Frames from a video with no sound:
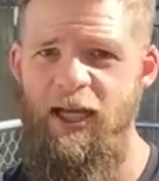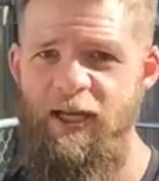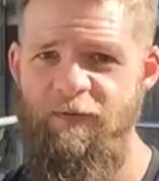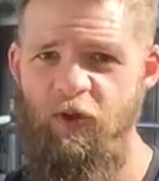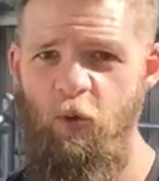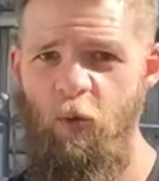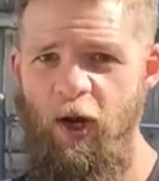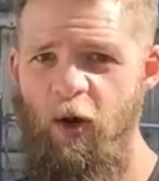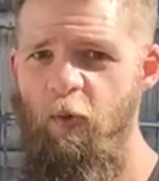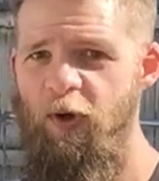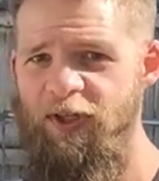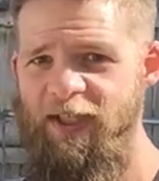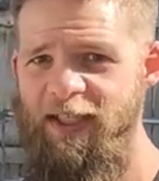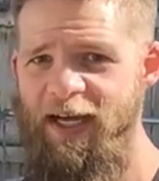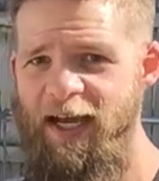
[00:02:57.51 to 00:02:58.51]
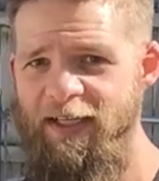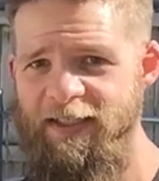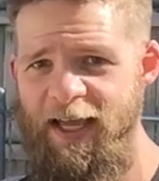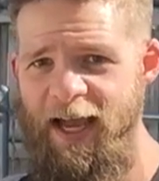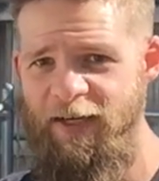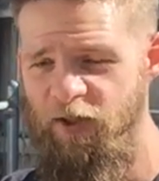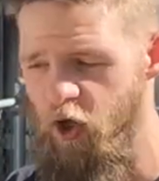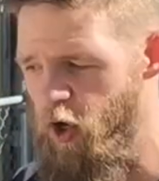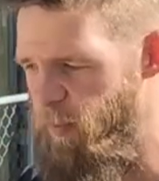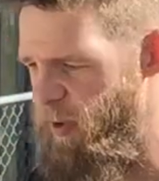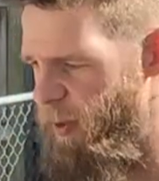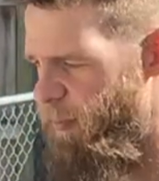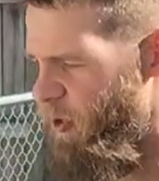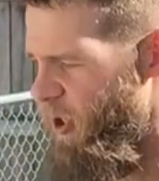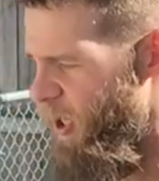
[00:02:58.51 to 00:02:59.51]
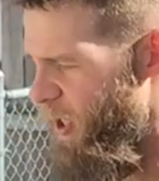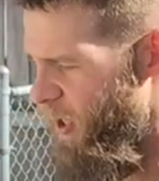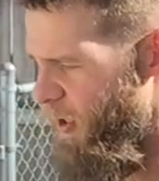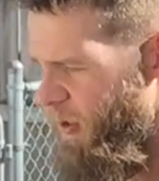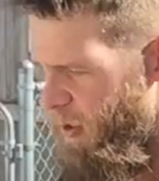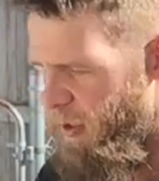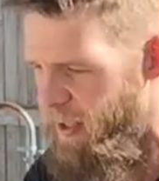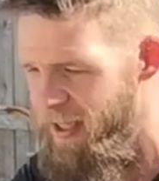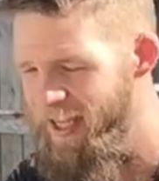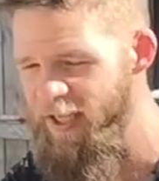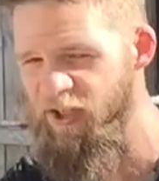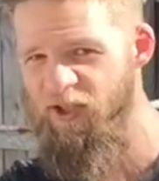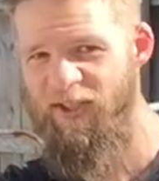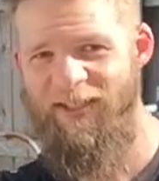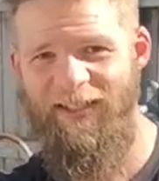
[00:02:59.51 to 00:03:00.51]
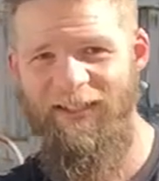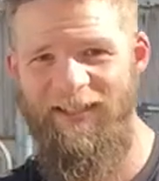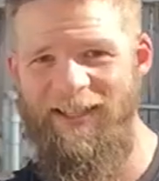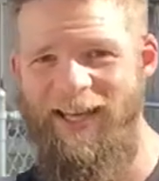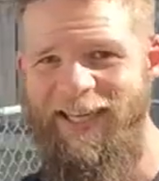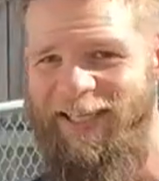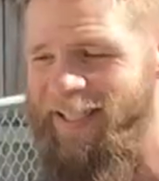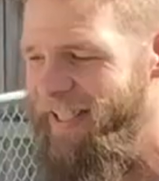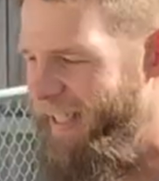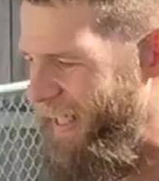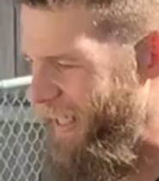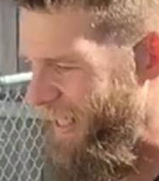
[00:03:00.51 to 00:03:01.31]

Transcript: If you wanna work the contact, open up your hand and just lightly